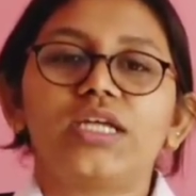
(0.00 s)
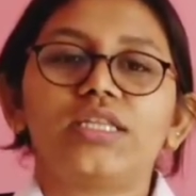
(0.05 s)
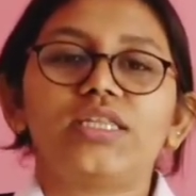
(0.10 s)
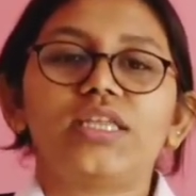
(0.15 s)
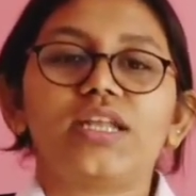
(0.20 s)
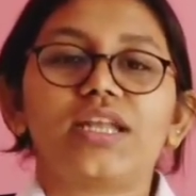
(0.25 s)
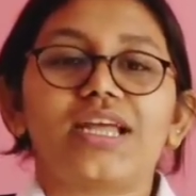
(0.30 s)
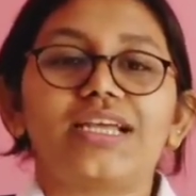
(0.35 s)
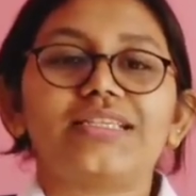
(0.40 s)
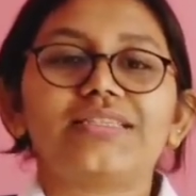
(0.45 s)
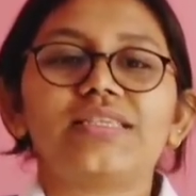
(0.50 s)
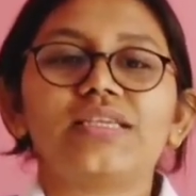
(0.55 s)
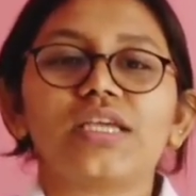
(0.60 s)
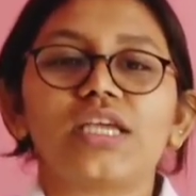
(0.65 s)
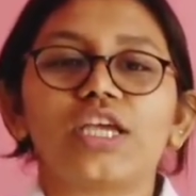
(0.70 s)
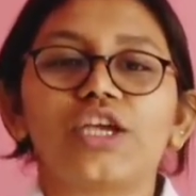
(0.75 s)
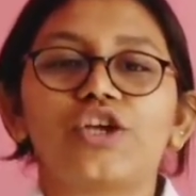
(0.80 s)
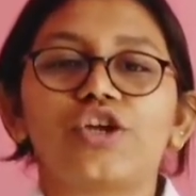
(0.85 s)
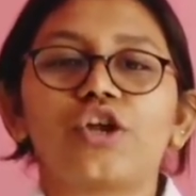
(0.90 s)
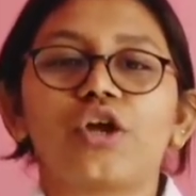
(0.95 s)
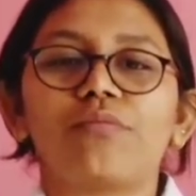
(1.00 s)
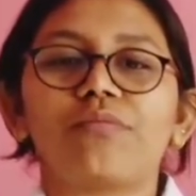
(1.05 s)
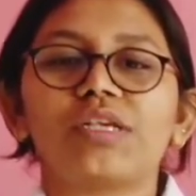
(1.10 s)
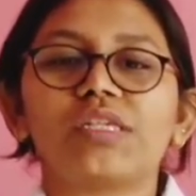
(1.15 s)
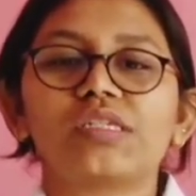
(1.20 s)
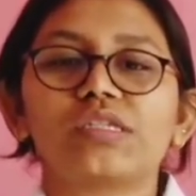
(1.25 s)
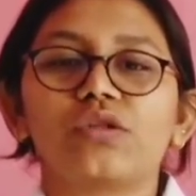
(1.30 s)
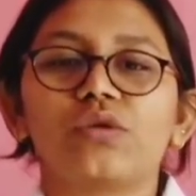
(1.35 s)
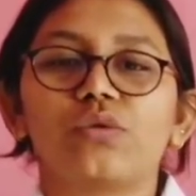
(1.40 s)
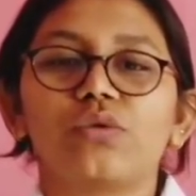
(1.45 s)
The rising economic
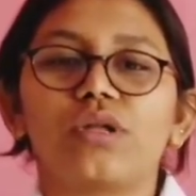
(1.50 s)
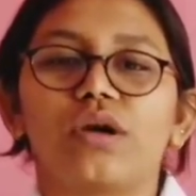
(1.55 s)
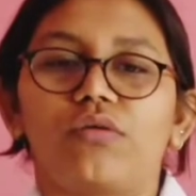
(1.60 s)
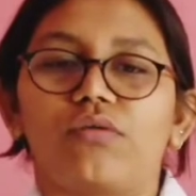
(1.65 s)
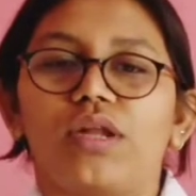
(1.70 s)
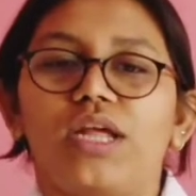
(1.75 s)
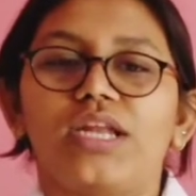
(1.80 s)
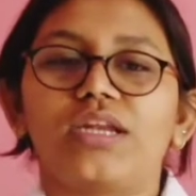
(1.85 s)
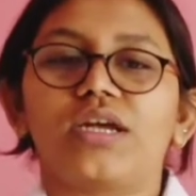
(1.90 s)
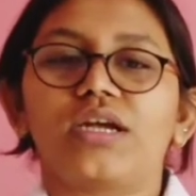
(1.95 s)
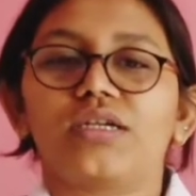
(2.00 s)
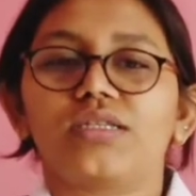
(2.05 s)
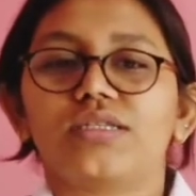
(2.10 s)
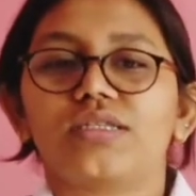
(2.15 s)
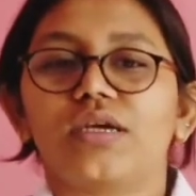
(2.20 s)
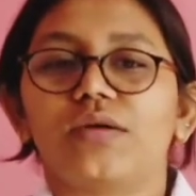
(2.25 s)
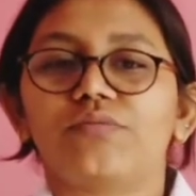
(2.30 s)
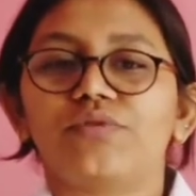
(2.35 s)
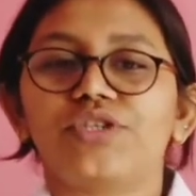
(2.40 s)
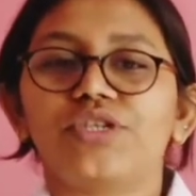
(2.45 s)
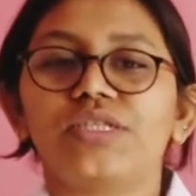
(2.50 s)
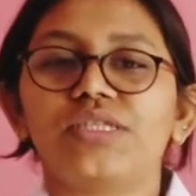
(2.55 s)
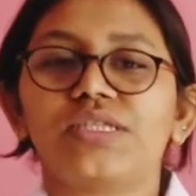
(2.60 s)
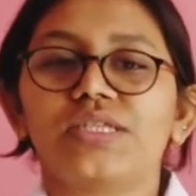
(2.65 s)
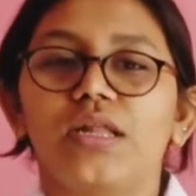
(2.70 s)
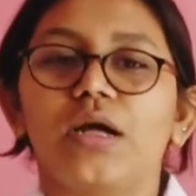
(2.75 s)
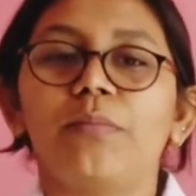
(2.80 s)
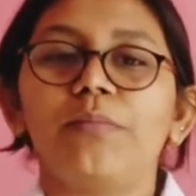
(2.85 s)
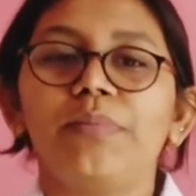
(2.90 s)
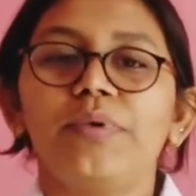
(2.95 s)
slowdown and consumption
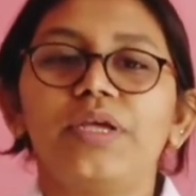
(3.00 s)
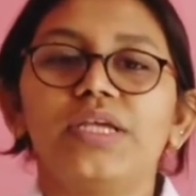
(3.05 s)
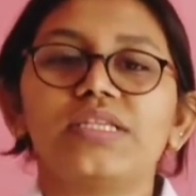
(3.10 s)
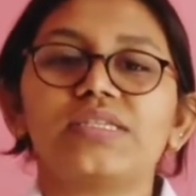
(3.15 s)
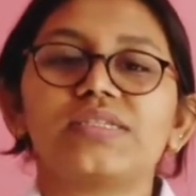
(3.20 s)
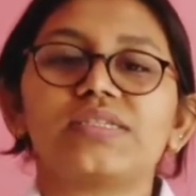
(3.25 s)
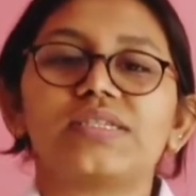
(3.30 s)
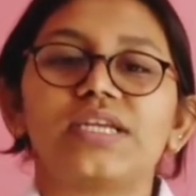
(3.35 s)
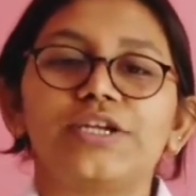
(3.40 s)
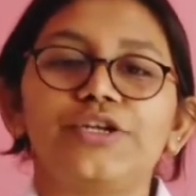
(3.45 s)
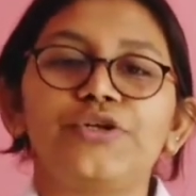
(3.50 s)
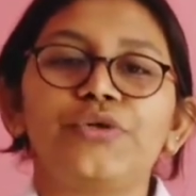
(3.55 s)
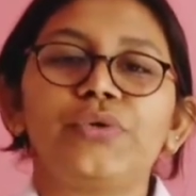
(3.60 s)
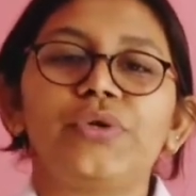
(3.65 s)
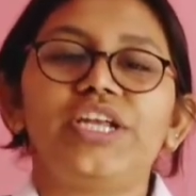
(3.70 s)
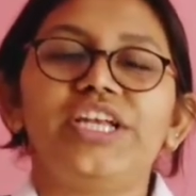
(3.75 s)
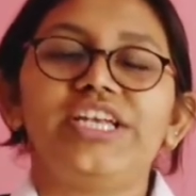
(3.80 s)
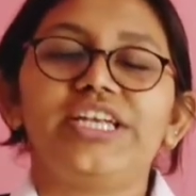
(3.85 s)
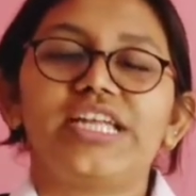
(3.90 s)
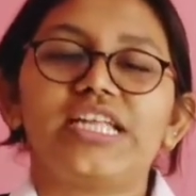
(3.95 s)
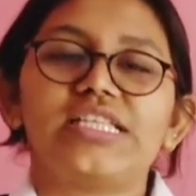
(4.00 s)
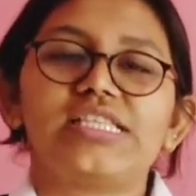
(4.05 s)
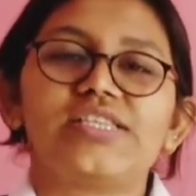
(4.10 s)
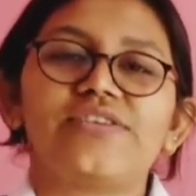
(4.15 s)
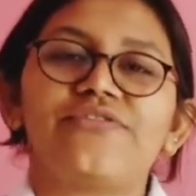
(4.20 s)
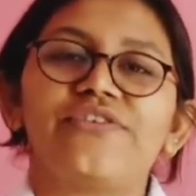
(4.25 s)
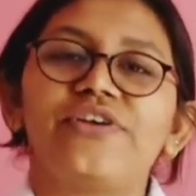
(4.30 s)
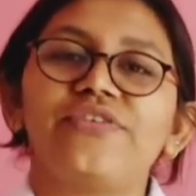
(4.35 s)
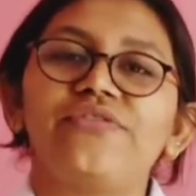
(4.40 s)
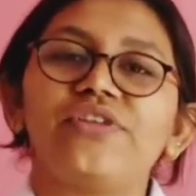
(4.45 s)
slump is set to
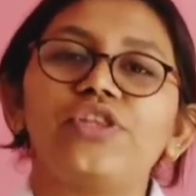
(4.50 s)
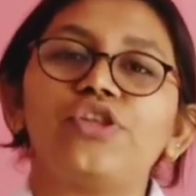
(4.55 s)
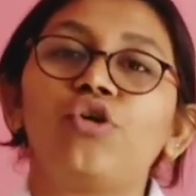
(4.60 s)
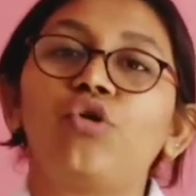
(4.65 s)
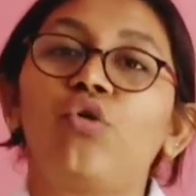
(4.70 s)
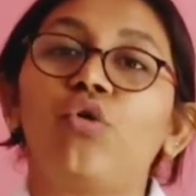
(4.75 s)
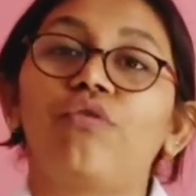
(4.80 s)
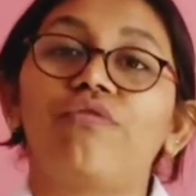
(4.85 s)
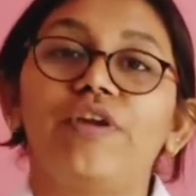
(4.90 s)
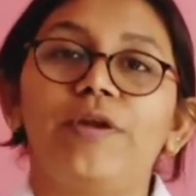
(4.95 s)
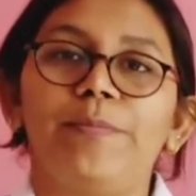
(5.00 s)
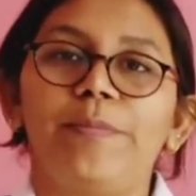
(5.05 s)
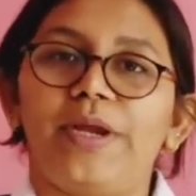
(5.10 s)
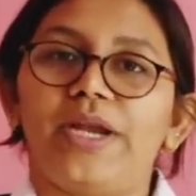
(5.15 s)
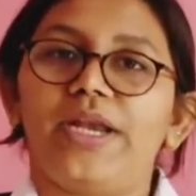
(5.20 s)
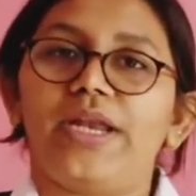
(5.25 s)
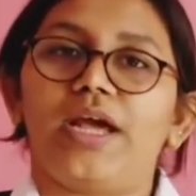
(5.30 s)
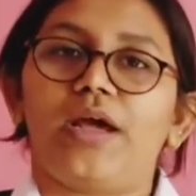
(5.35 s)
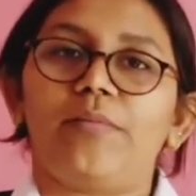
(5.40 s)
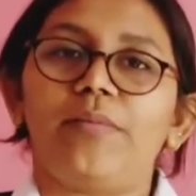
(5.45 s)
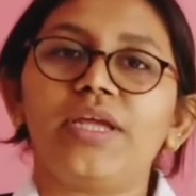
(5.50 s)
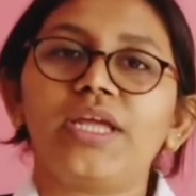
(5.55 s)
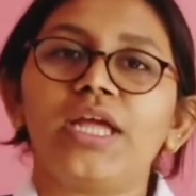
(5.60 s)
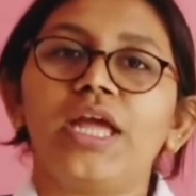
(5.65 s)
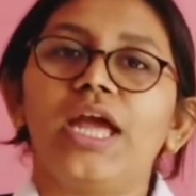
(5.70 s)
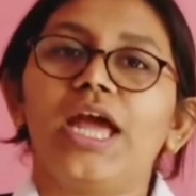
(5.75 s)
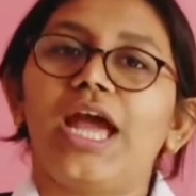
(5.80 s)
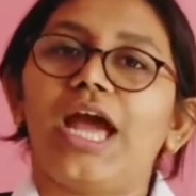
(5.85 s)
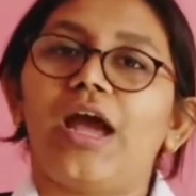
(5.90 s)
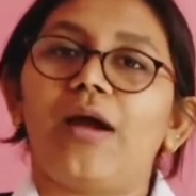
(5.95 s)
intensify with the COVID pandemic
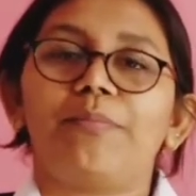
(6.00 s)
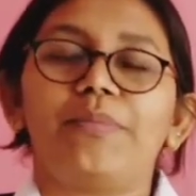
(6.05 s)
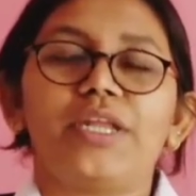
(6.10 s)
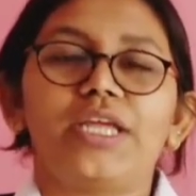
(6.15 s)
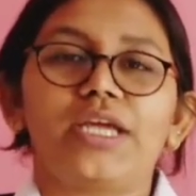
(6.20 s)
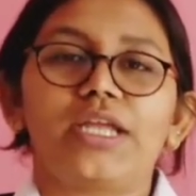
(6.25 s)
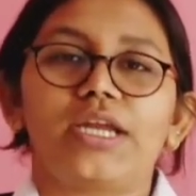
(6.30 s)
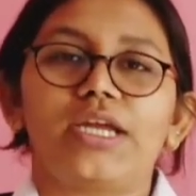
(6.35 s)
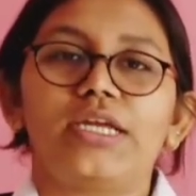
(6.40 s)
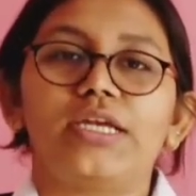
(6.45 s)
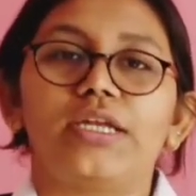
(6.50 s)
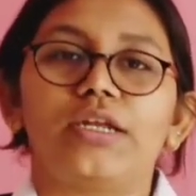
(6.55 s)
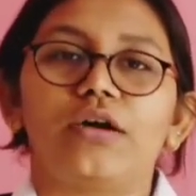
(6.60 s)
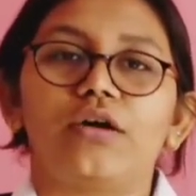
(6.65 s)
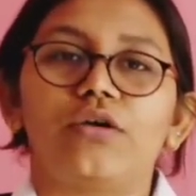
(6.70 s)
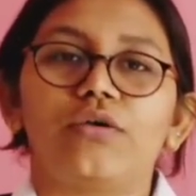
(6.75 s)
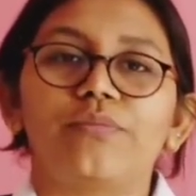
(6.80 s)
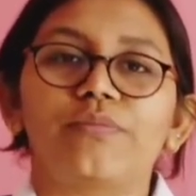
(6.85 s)
happening right now.